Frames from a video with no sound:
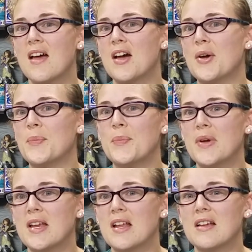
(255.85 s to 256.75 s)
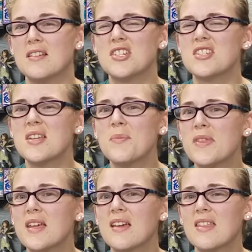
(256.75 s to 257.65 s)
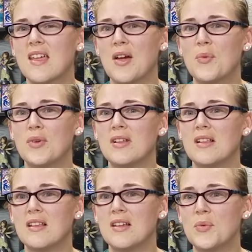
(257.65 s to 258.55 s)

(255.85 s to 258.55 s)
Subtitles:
But just something that will